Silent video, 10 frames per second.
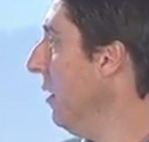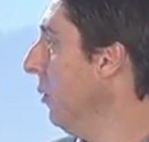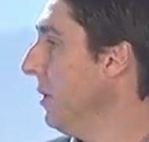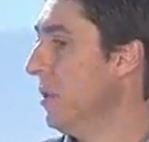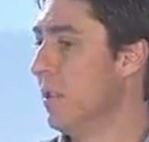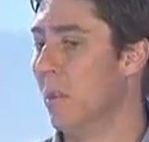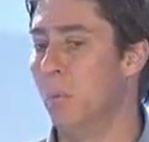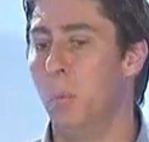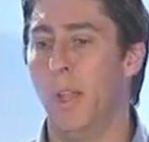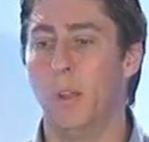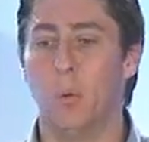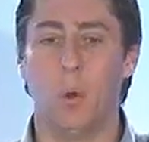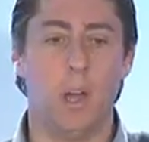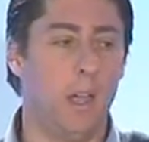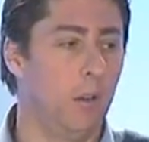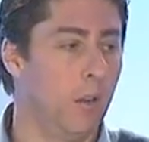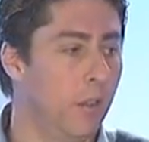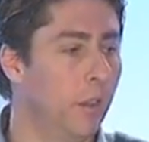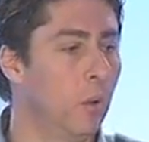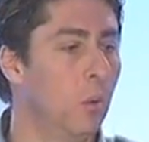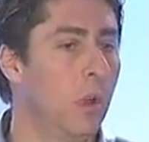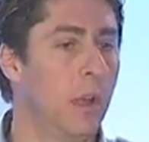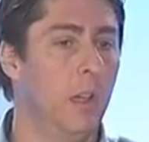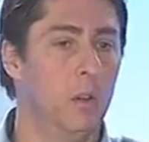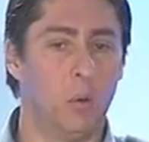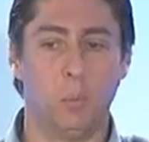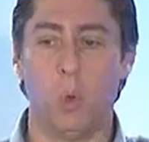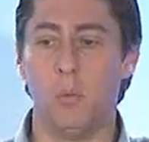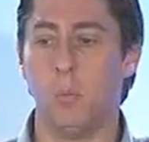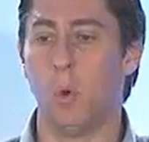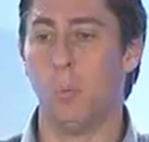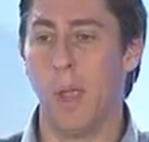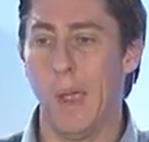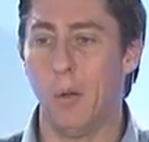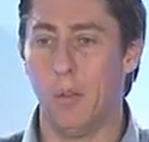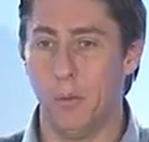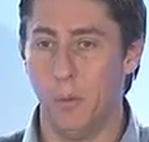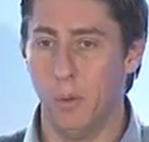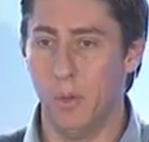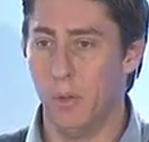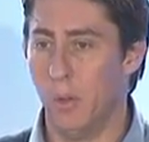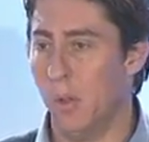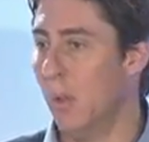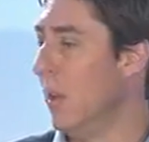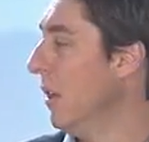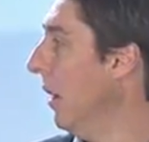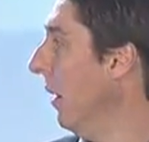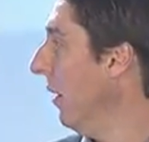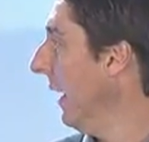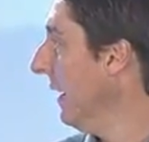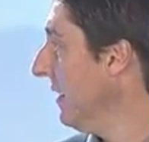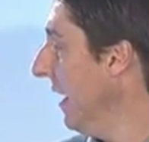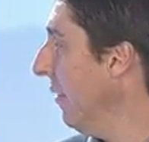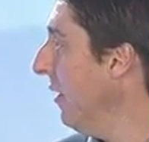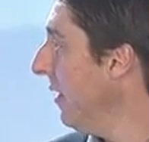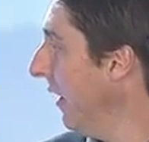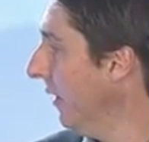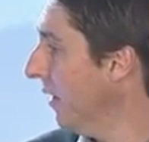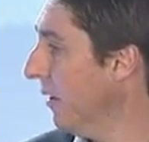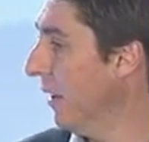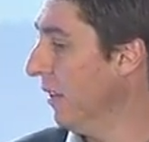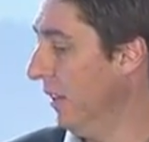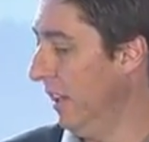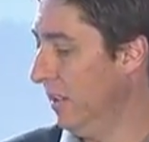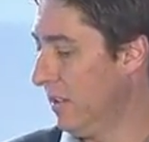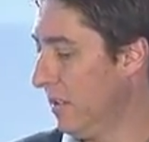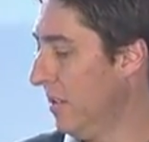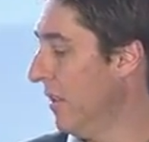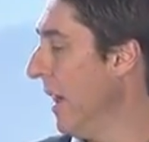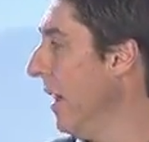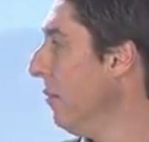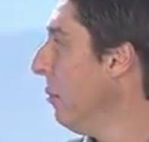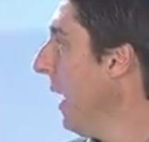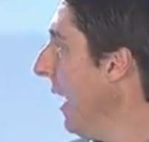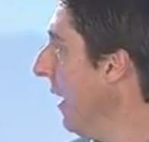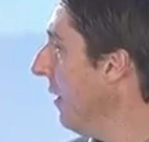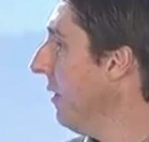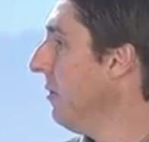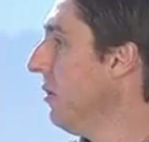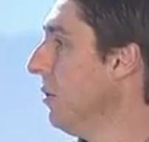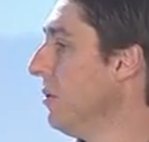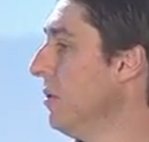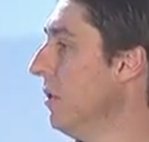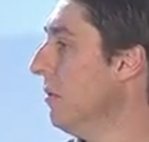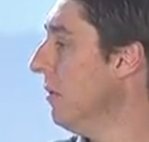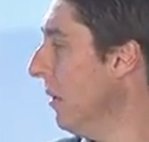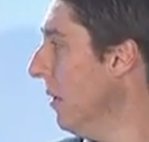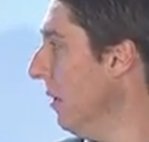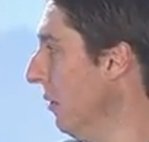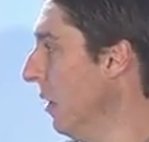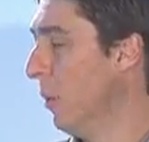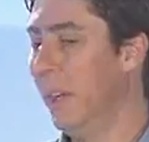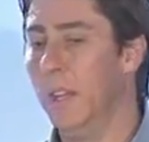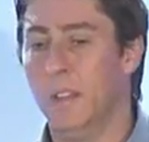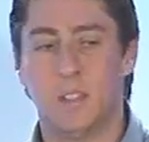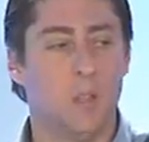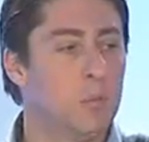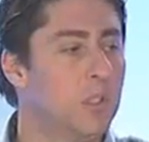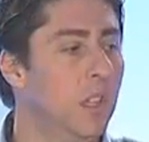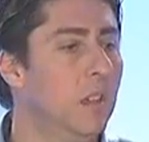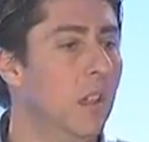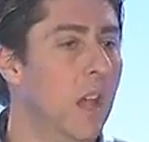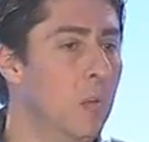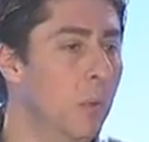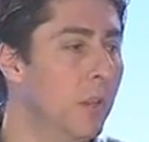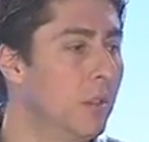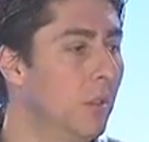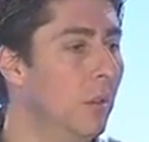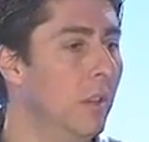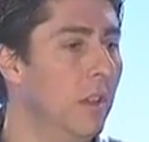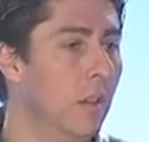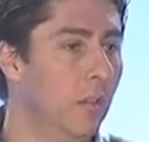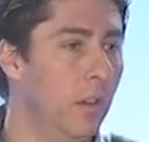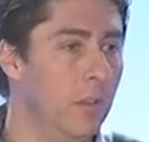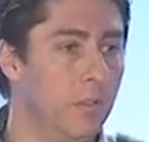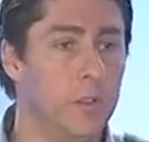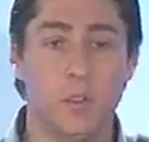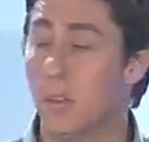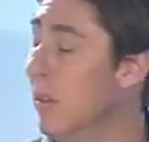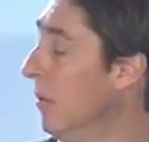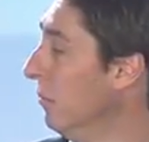which is a bigger wire, a thicker wire, or putting more power through it. Like I say, everything that leads to that path shows that, you know, we're getting some signal out, but it's certainly not very efficient.